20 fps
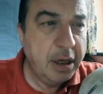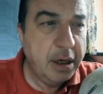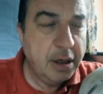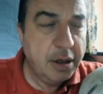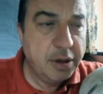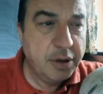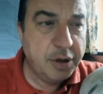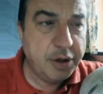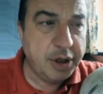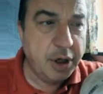
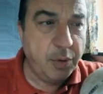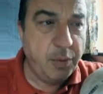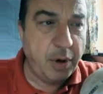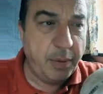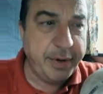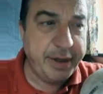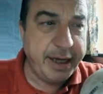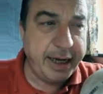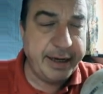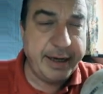So what
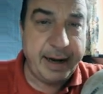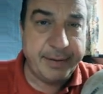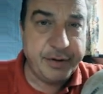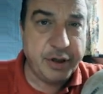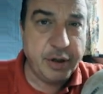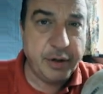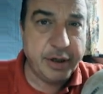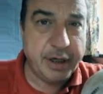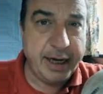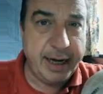we then have to
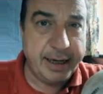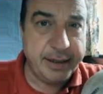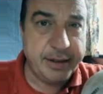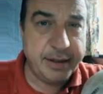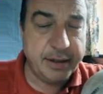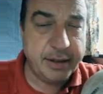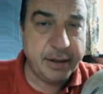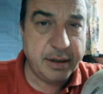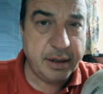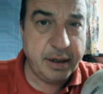look at
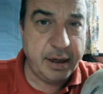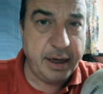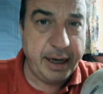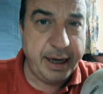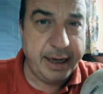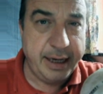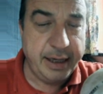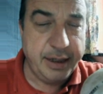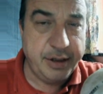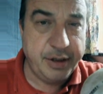
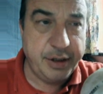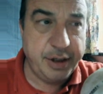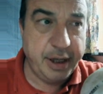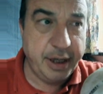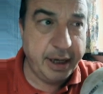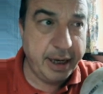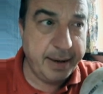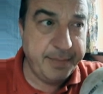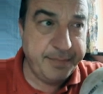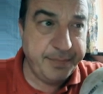is
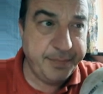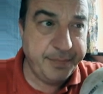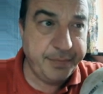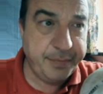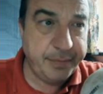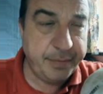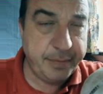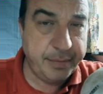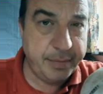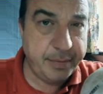the
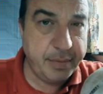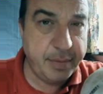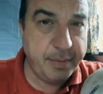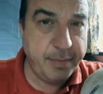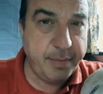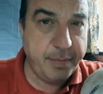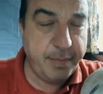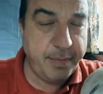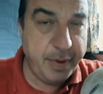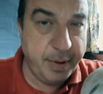
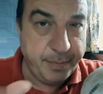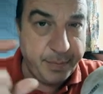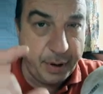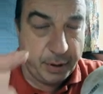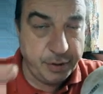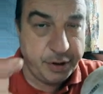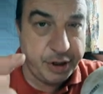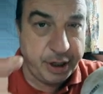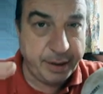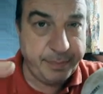
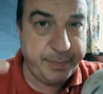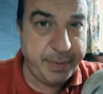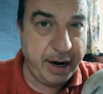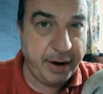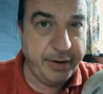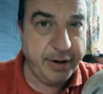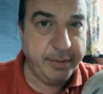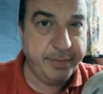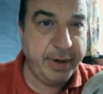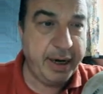boat-shaped
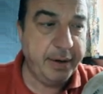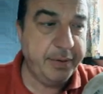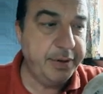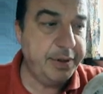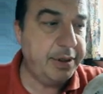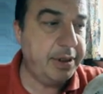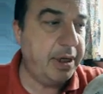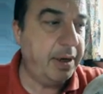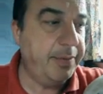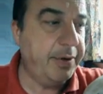burial
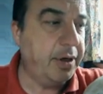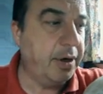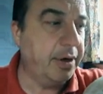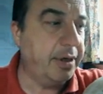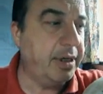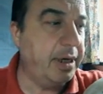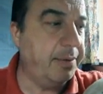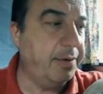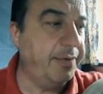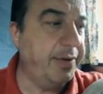mounds, and we've got a
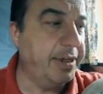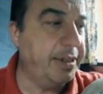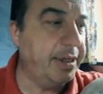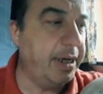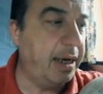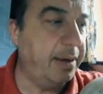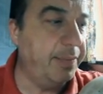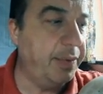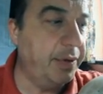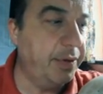couple of
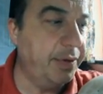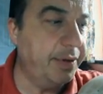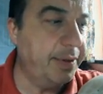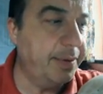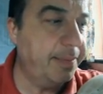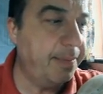examples.